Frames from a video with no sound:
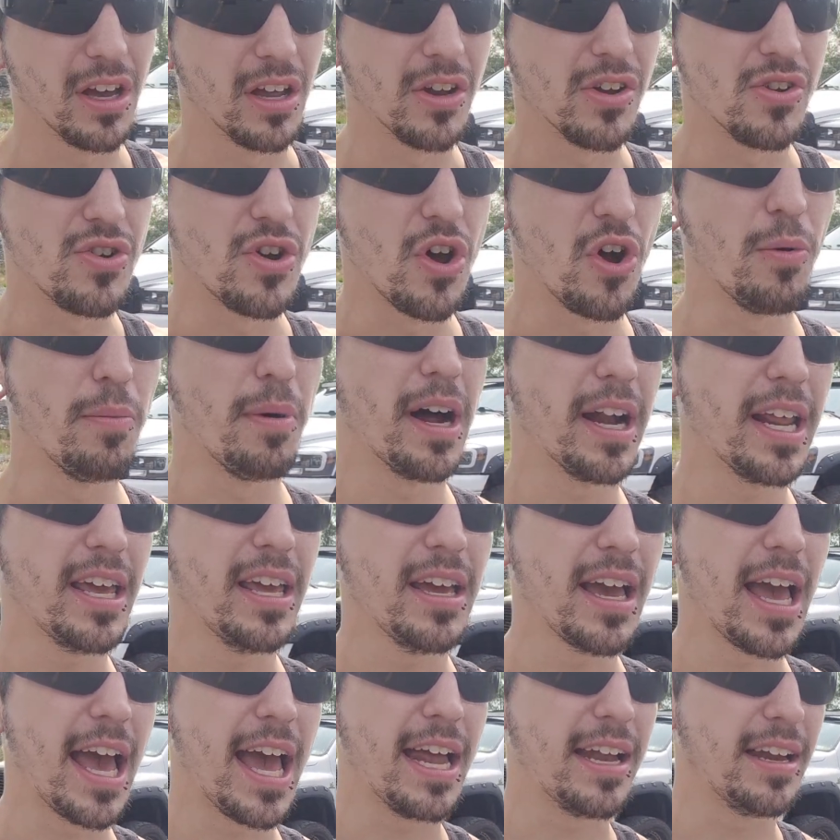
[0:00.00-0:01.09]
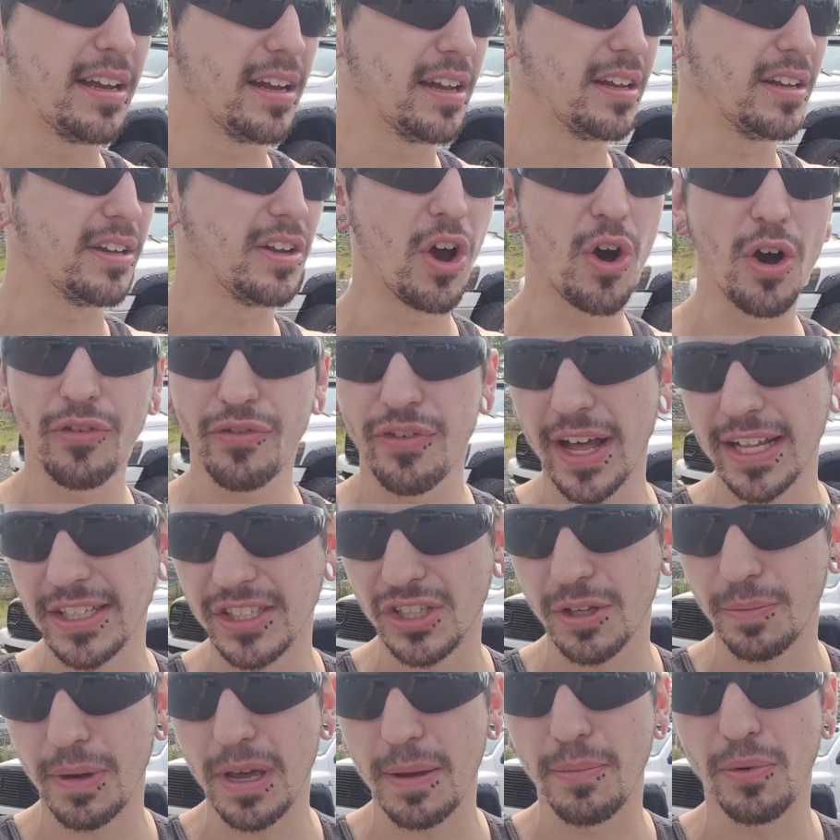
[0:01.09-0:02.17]
Nobody, and no offense
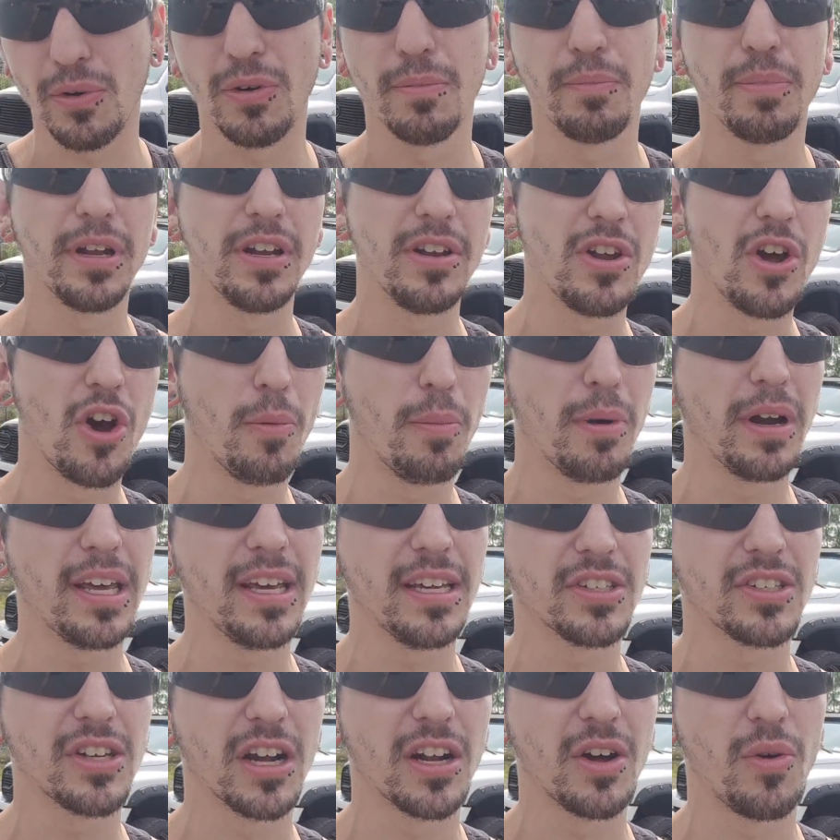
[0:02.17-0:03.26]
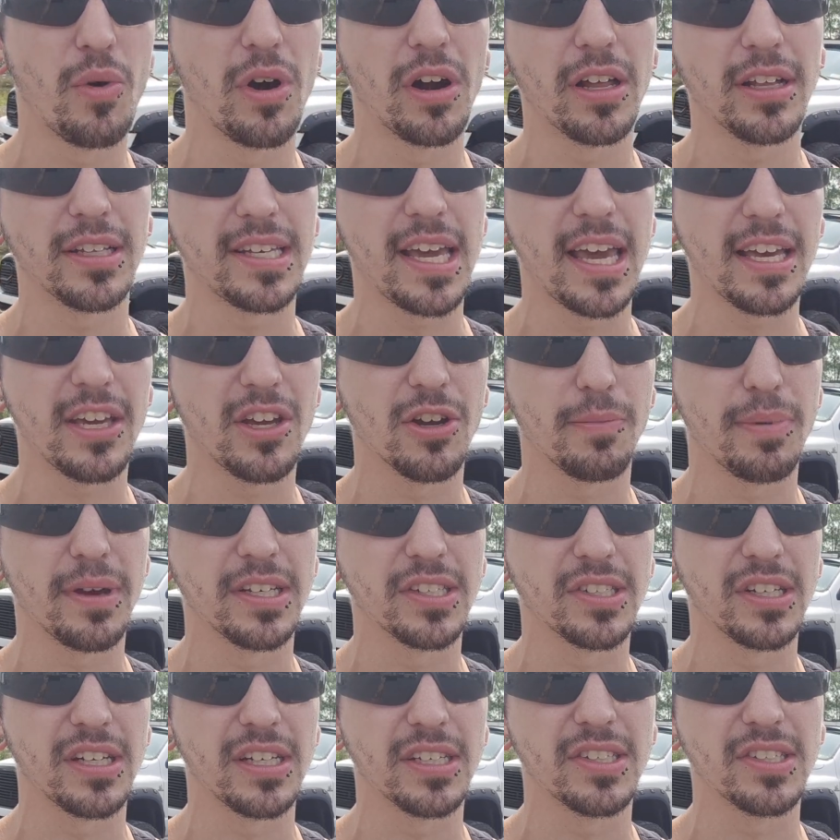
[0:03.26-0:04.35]
to people, but nobody is gonna wanna take your
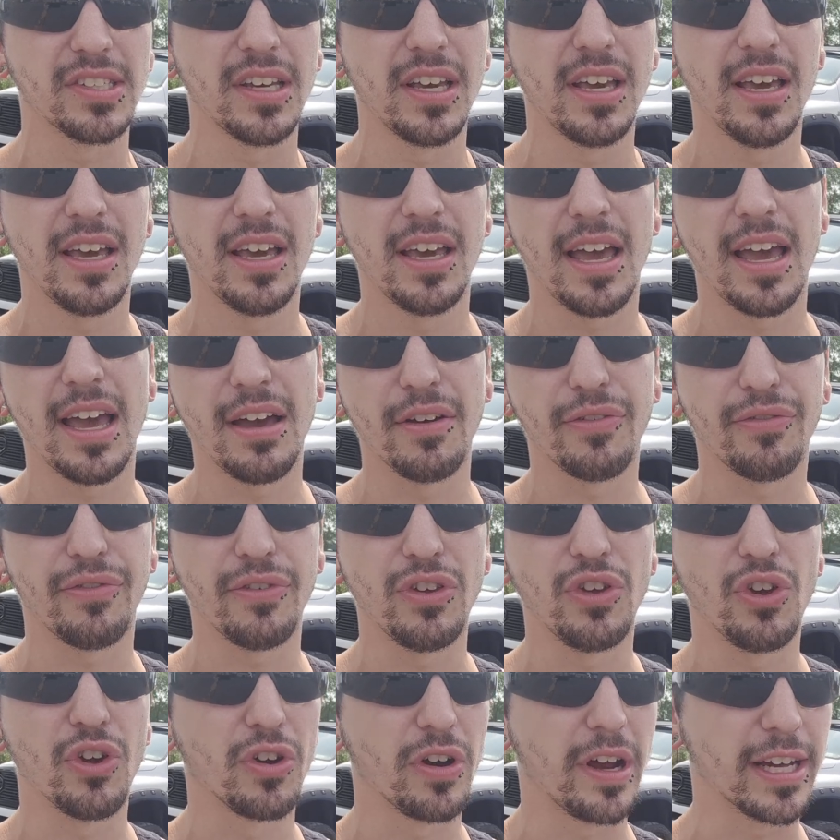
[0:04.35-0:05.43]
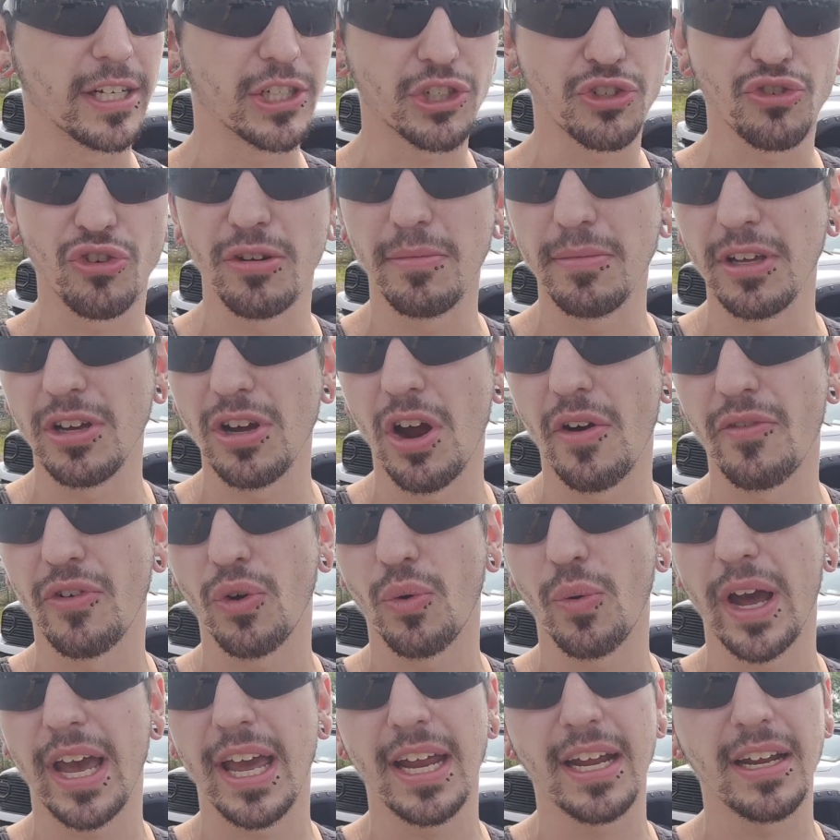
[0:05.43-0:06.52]
business if you're extremely
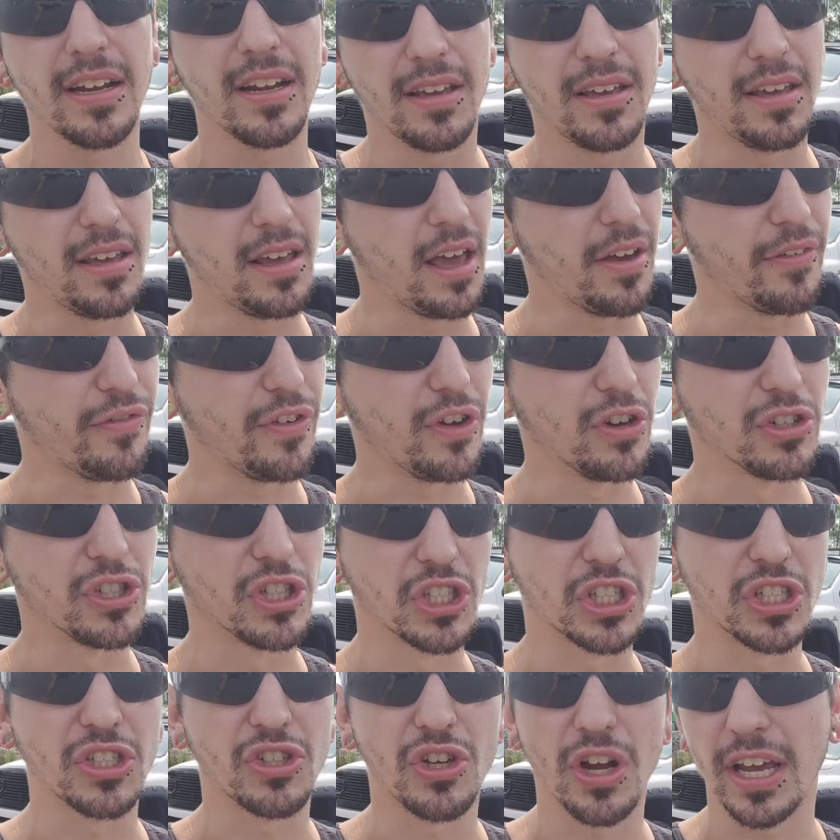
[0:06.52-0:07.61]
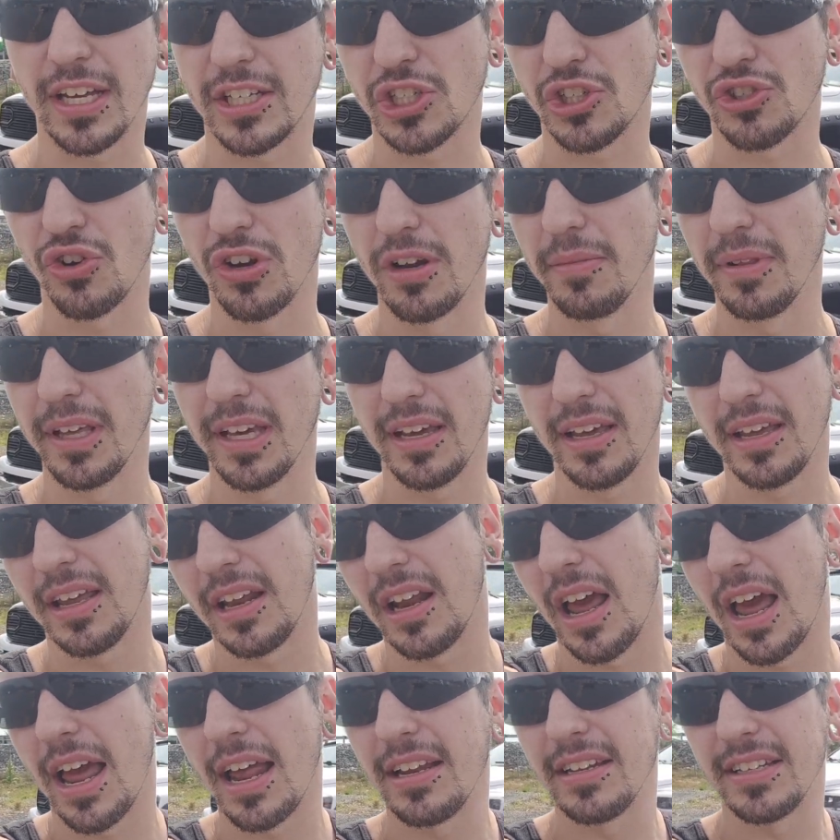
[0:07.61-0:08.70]
overweight, if you're just extremely,
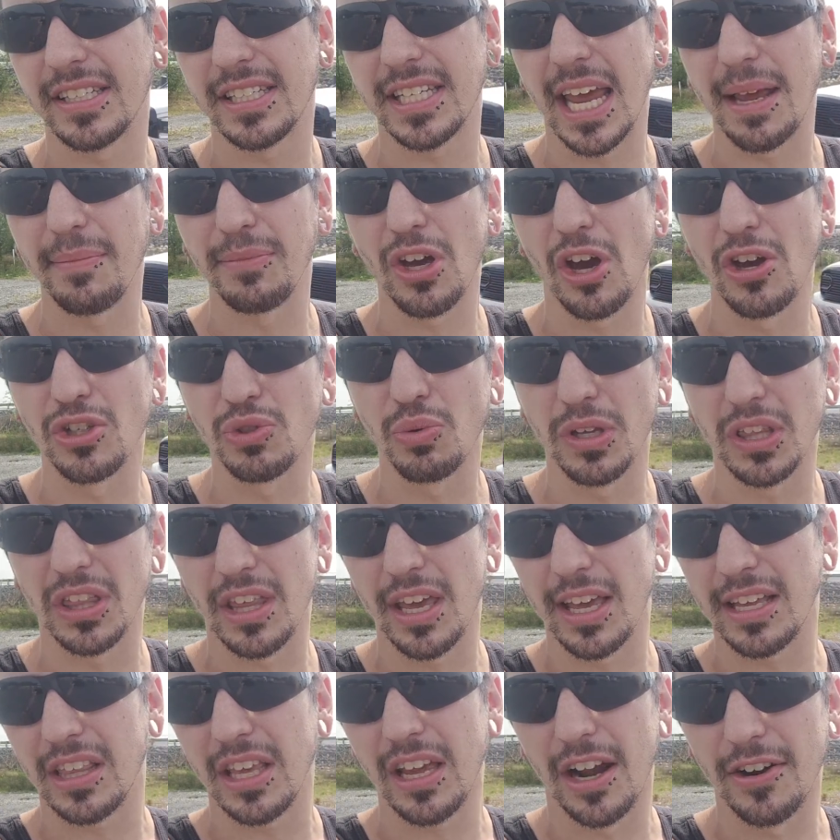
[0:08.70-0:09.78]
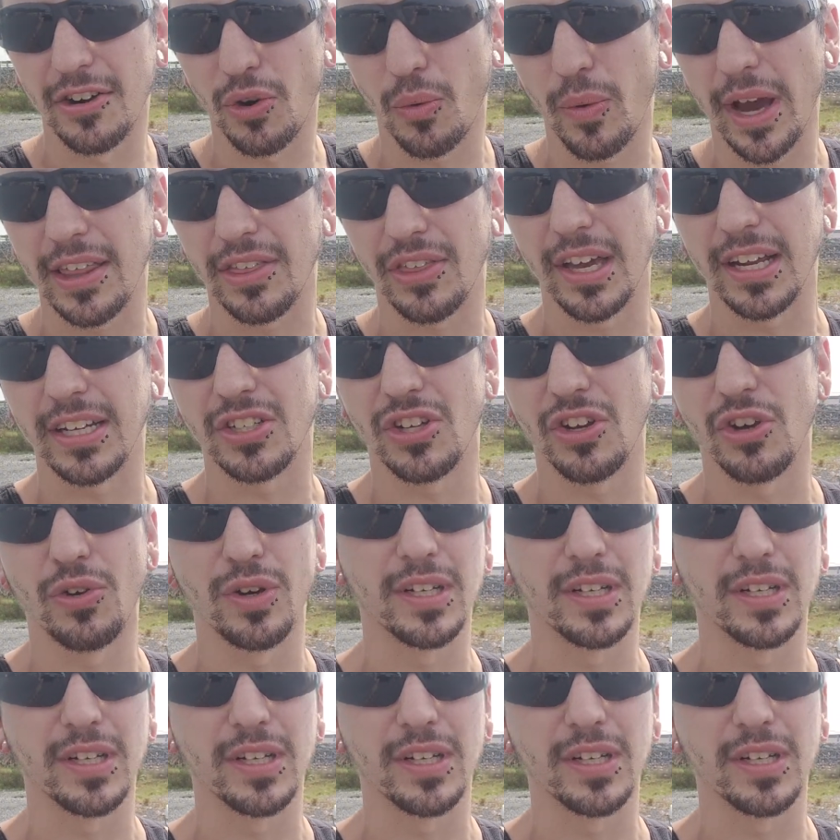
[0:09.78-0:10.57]
and same goes with like the underweight thing too.